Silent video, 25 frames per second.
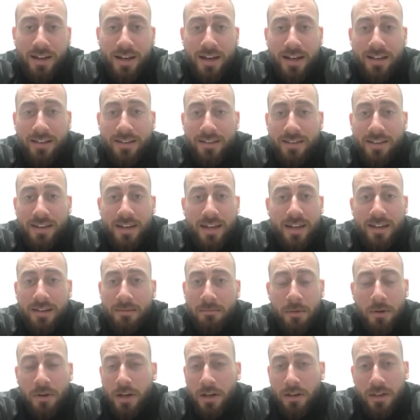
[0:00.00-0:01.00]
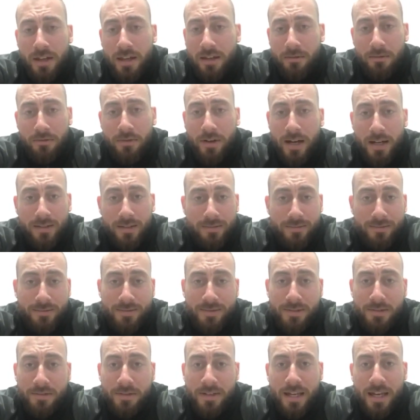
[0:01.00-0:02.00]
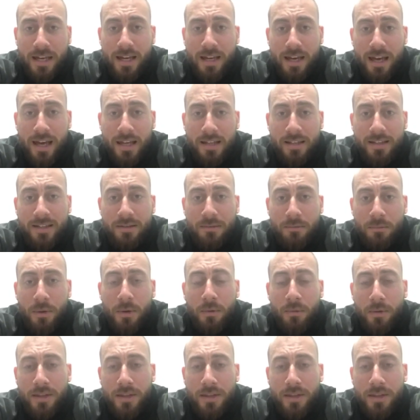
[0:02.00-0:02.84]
and monkeys ain't fat, okay? And we were